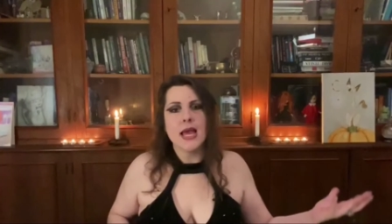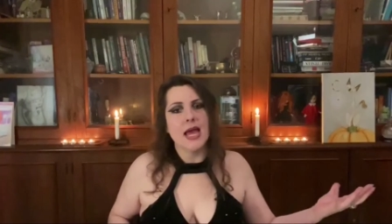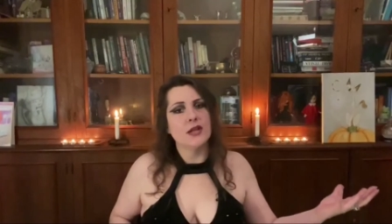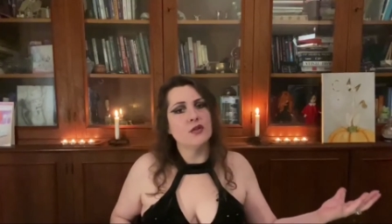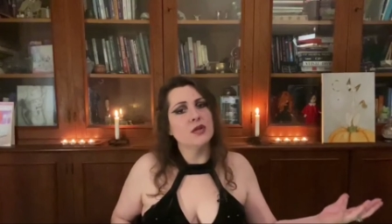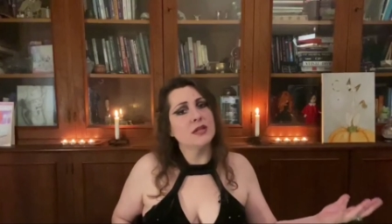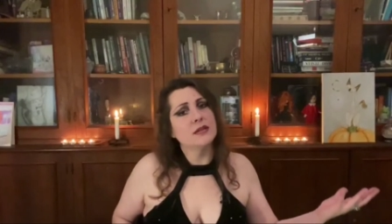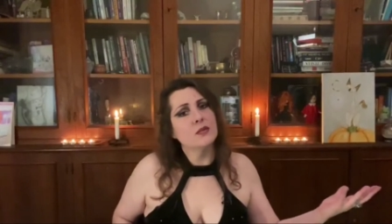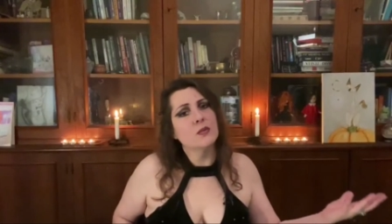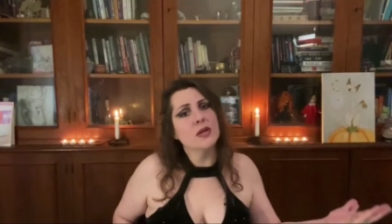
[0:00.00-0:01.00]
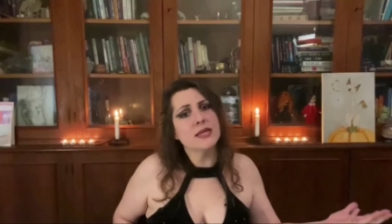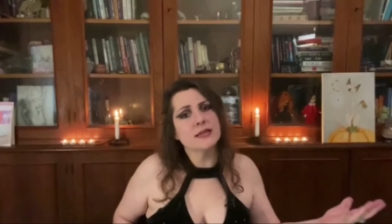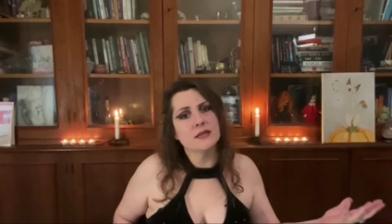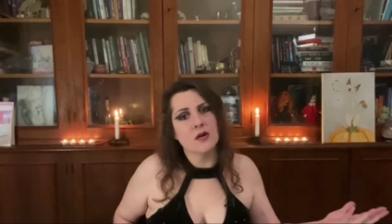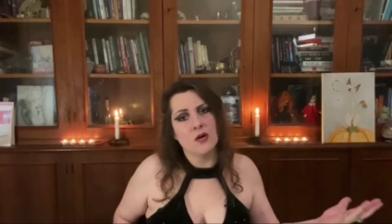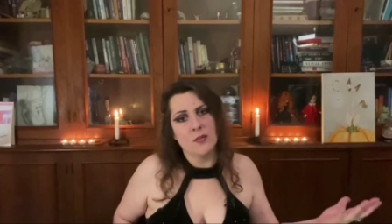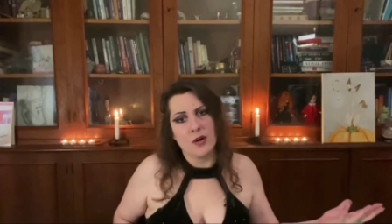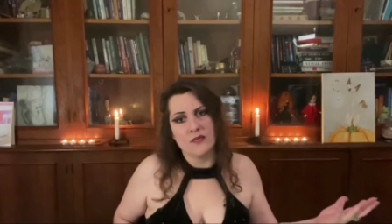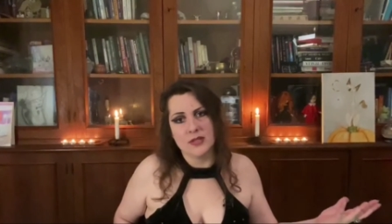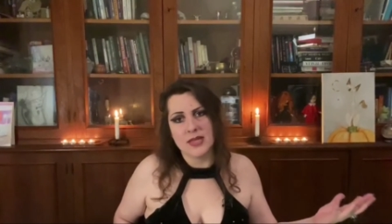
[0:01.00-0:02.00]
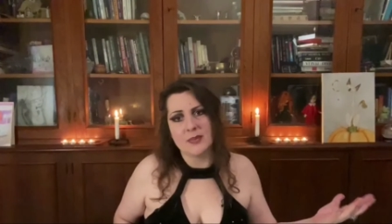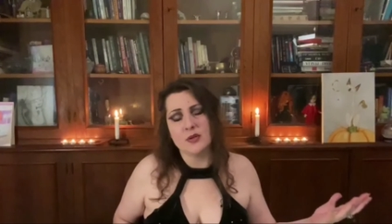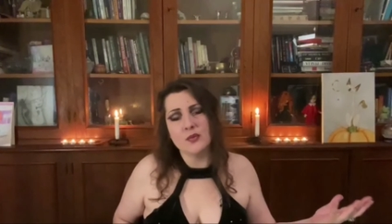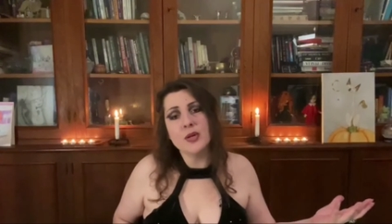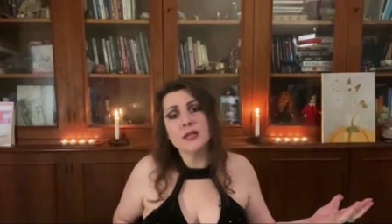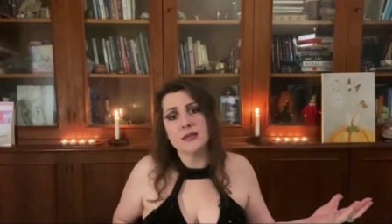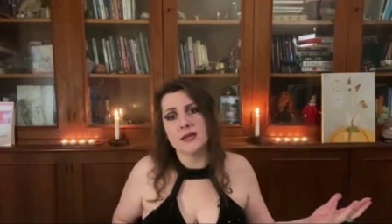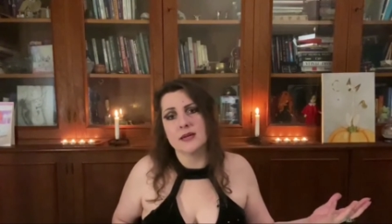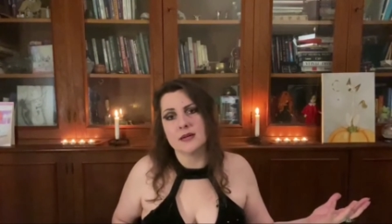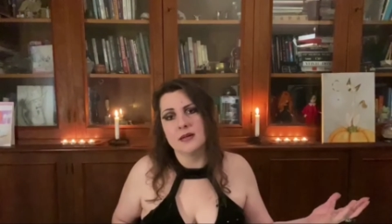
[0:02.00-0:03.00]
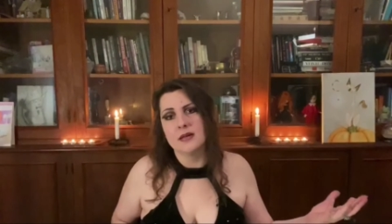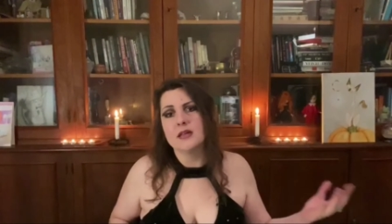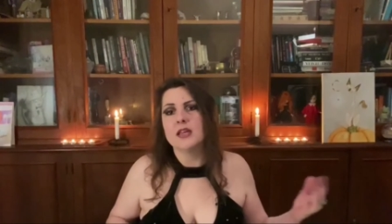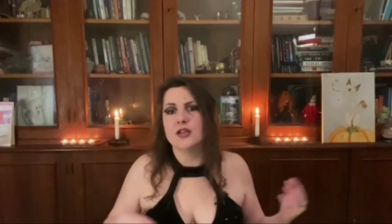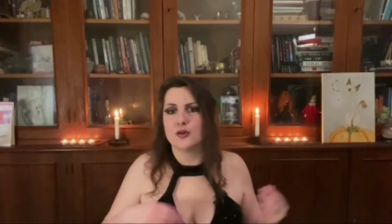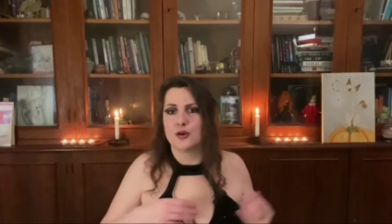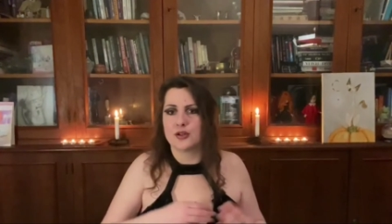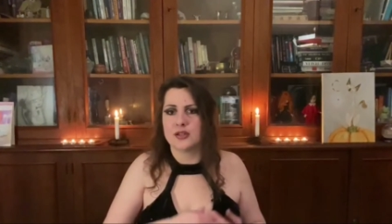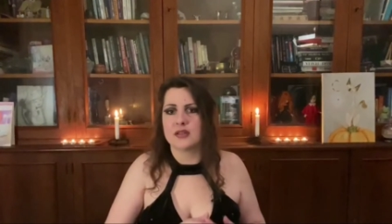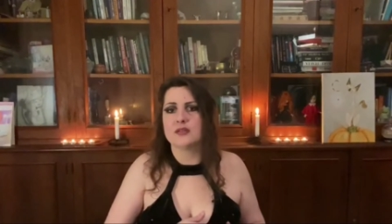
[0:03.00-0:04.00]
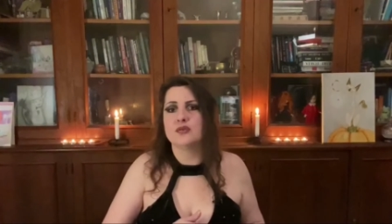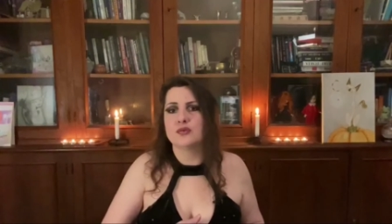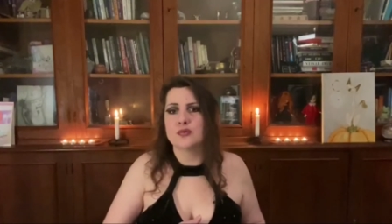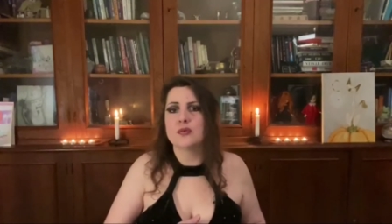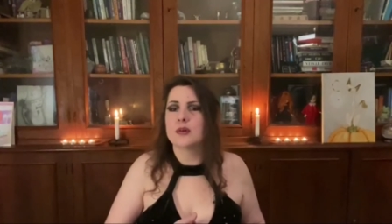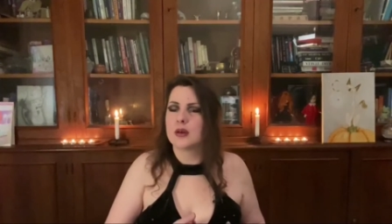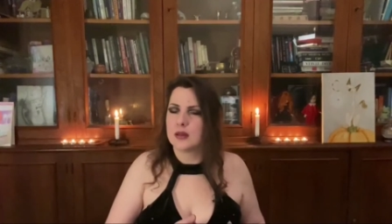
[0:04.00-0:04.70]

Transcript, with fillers: and you need the wisdom of the depth of winter in order to